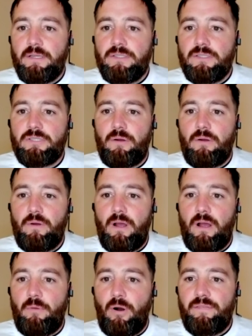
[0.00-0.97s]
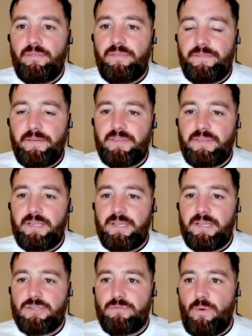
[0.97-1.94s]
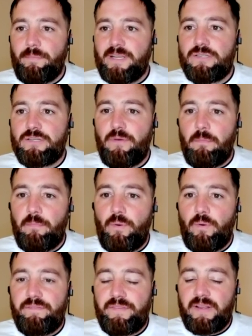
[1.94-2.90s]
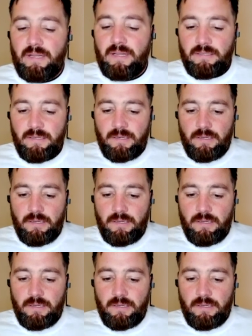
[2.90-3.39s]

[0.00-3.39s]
so of 50 years of women's football in Finland.